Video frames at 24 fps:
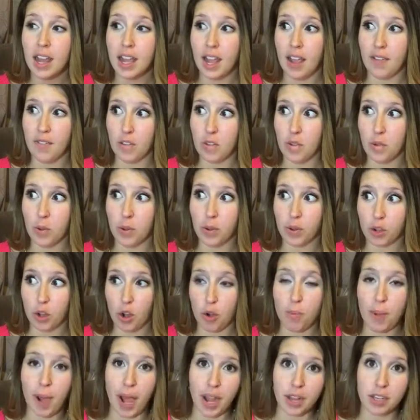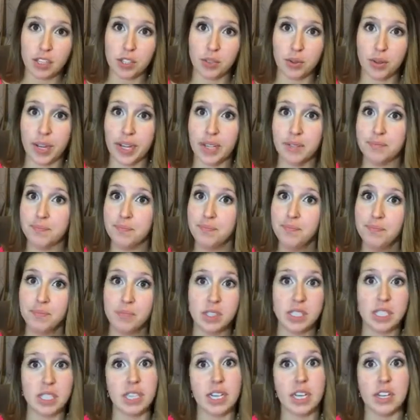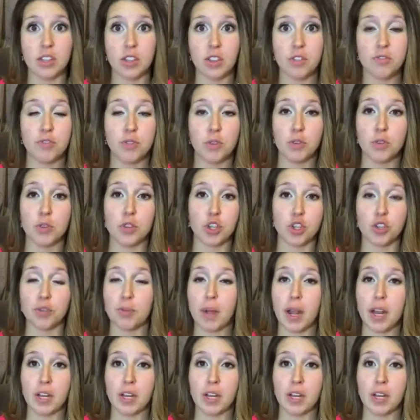If you go back to it, to either food group,